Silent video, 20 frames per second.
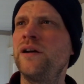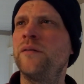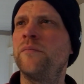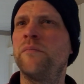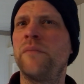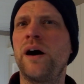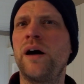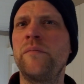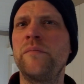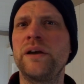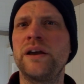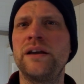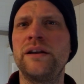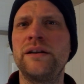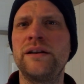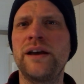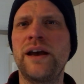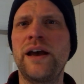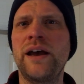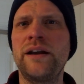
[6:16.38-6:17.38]
mom and
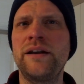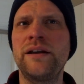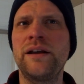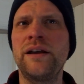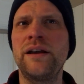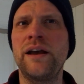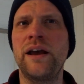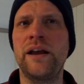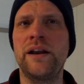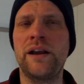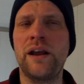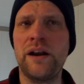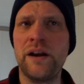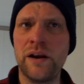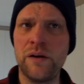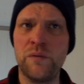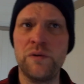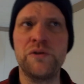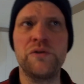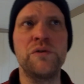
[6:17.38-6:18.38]
daddy, and then they
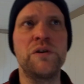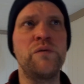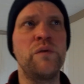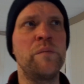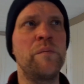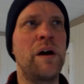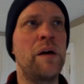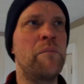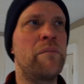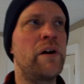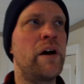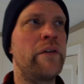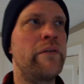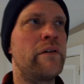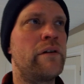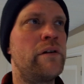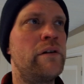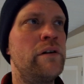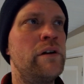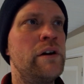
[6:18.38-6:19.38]
would do it with my
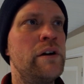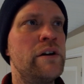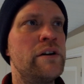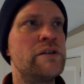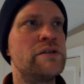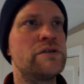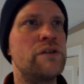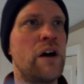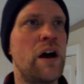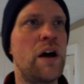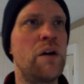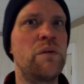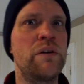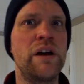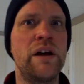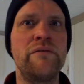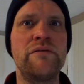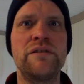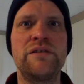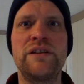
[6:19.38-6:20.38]
brother. So I would
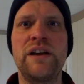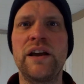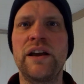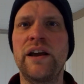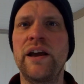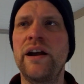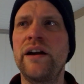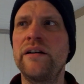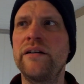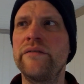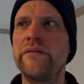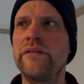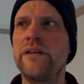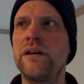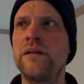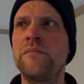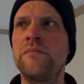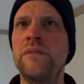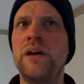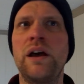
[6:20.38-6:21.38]
have to take care of
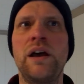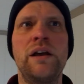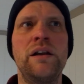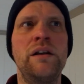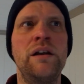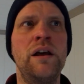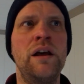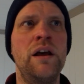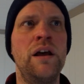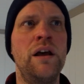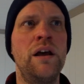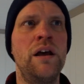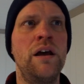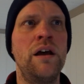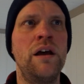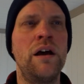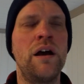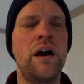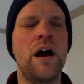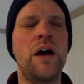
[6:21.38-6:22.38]
them. And
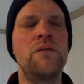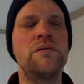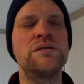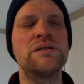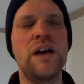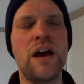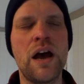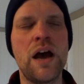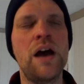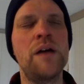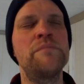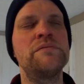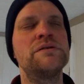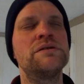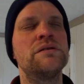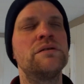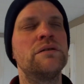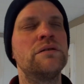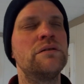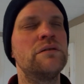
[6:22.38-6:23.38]
I was
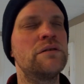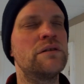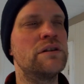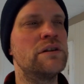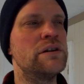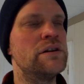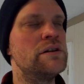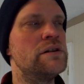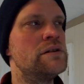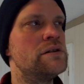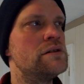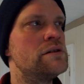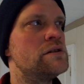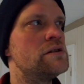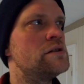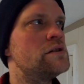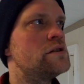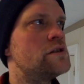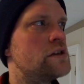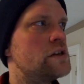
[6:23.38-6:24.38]
absolutely
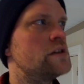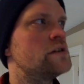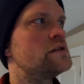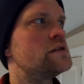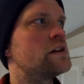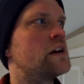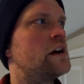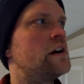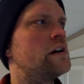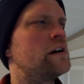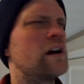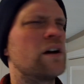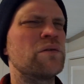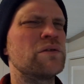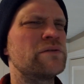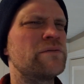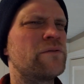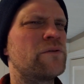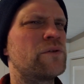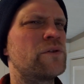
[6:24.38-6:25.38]
shit scared. I was
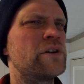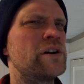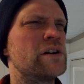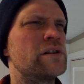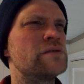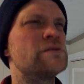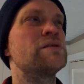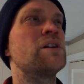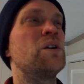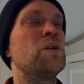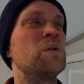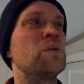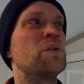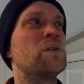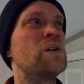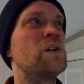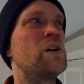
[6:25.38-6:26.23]
four years old.